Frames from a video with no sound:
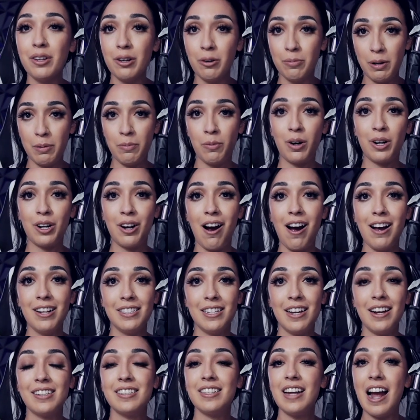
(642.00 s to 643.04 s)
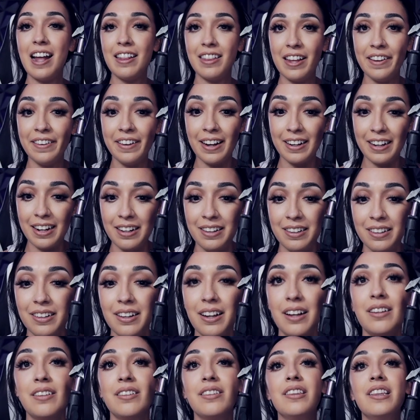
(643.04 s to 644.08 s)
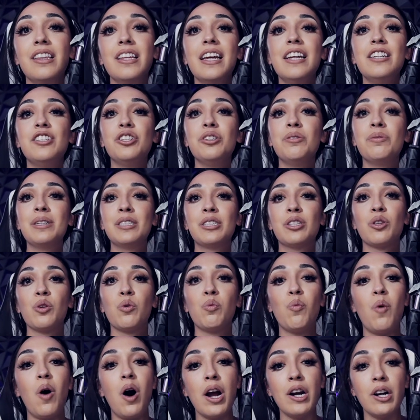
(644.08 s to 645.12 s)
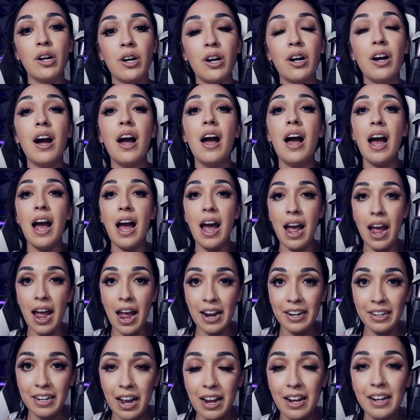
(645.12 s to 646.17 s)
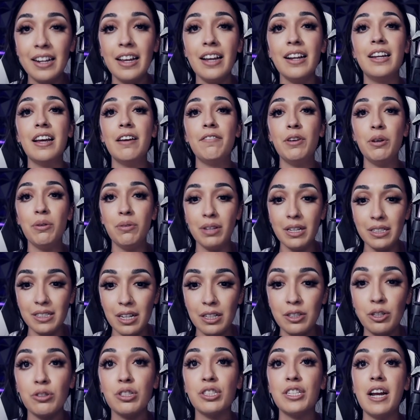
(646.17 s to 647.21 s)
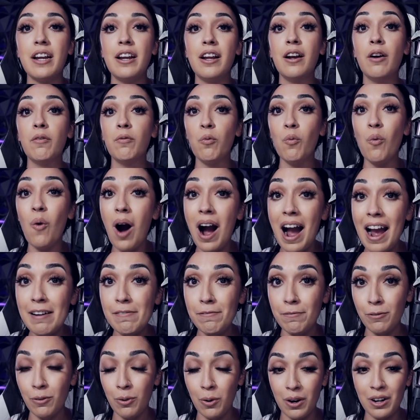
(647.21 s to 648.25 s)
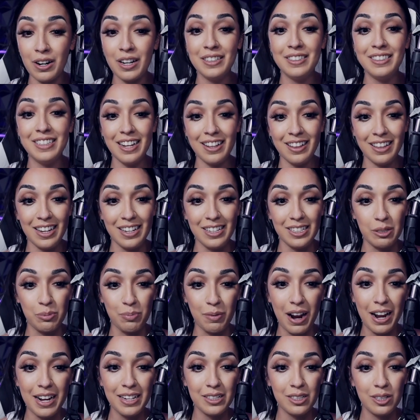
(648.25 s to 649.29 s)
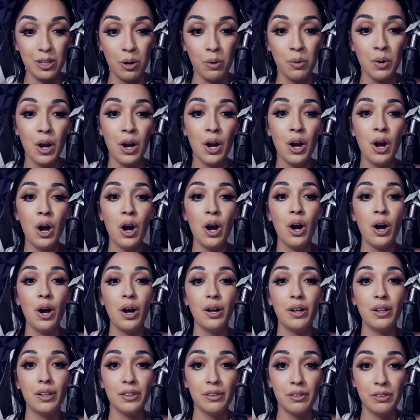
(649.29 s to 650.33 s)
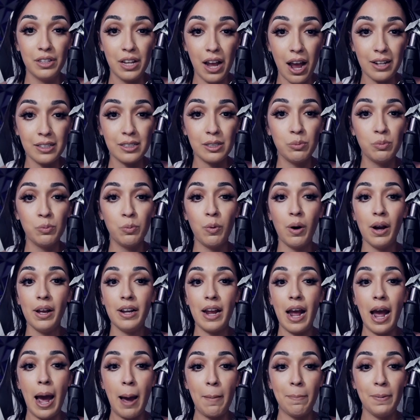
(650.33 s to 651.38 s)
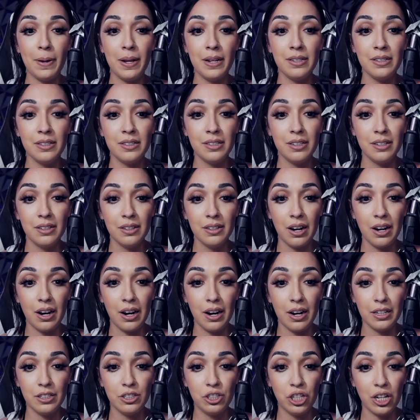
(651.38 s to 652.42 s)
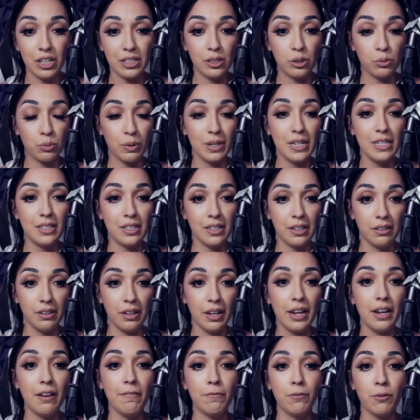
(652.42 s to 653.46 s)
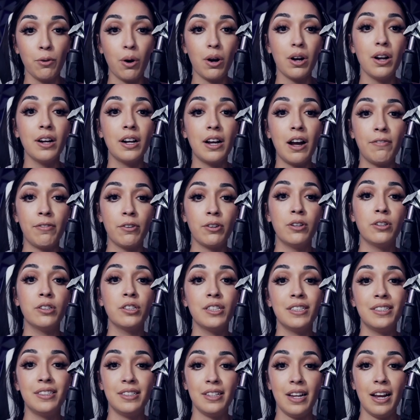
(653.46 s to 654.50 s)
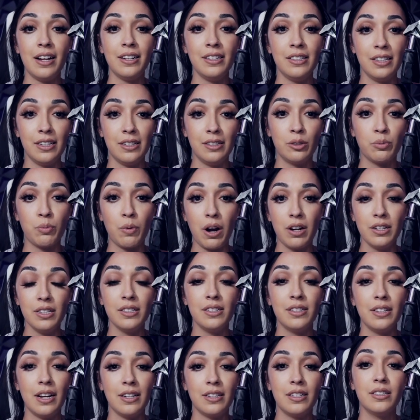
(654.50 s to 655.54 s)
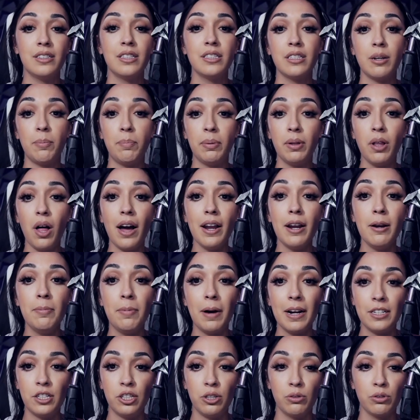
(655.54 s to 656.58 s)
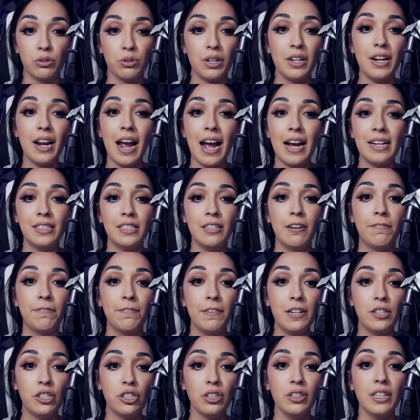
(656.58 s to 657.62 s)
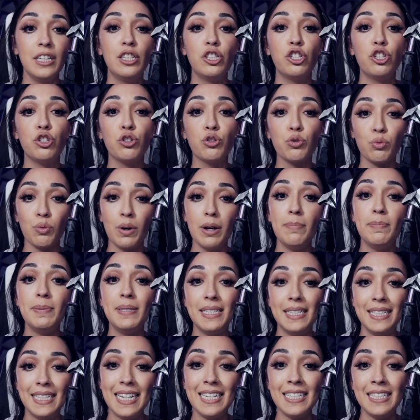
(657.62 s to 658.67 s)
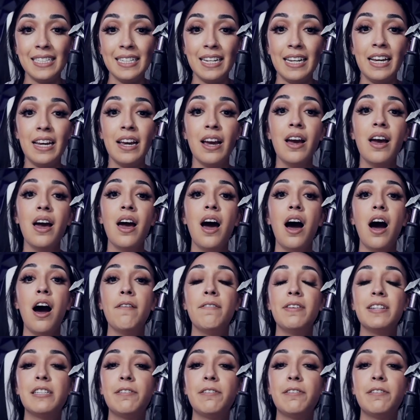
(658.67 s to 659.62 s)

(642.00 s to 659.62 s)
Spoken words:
bit more context, I think I can lead you into the water and give you this understanding of why Florida did this, right? So that's what happened just recently. Florida Governor DeSantis, Ron DeSantis, is applauded by children as he officially strips Disney of its